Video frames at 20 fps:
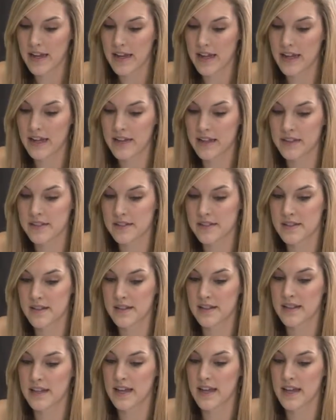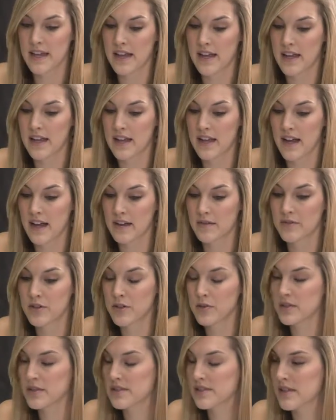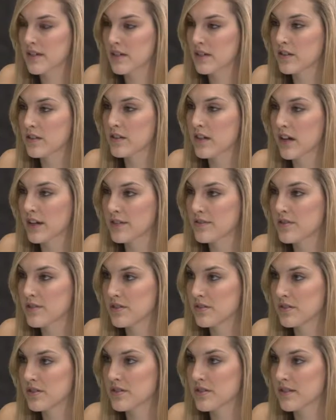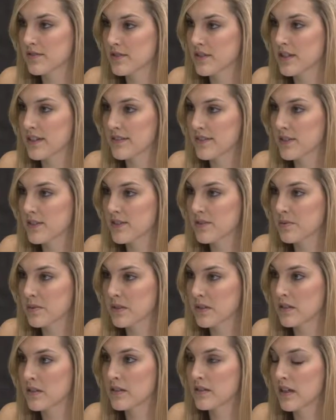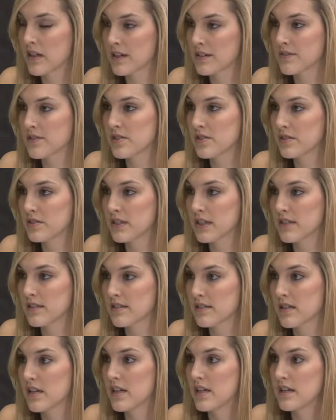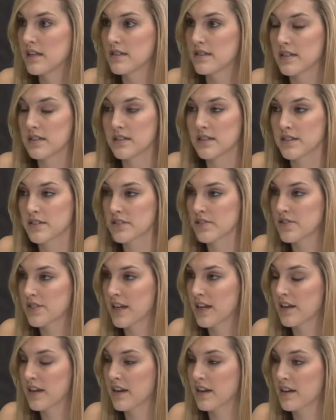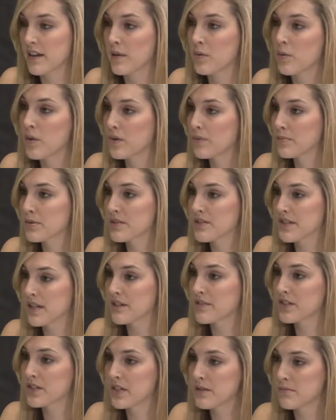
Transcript: And then I noticed that a lot of students, after that first one, a lot of students didn't understand how to get 1% of a